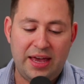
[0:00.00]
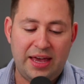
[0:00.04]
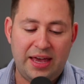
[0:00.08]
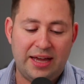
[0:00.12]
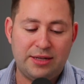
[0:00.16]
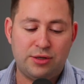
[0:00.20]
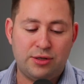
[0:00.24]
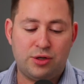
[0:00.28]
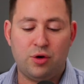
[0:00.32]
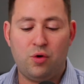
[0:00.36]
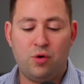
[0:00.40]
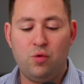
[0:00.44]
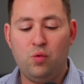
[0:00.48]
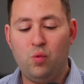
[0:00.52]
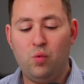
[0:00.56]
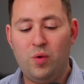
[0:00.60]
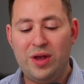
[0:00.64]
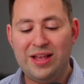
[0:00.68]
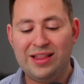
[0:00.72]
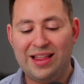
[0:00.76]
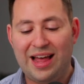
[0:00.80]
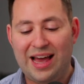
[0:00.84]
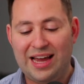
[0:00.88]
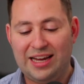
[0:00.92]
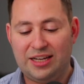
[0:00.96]
And so we
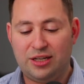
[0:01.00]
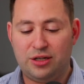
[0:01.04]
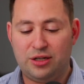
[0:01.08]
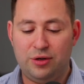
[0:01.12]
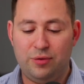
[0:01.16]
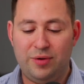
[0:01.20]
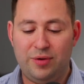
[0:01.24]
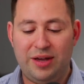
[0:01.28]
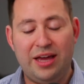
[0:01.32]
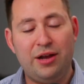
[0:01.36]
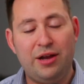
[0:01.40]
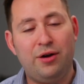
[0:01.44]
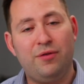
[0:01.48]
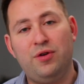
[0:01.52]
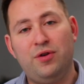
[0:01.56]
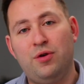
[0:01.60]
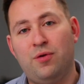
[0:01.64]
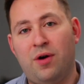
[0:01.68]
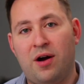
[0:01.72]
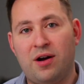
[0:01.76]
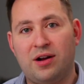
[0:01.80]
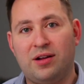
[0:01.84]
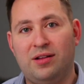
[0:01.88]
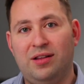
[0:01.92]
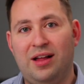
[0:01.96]
like to interview
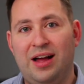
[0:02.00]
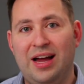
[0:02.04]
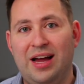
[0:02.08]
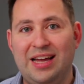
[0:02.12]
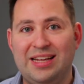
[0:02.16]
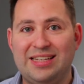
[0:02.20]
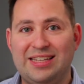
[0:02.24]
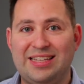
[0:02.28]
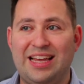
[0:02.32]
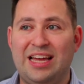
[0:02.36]
our clients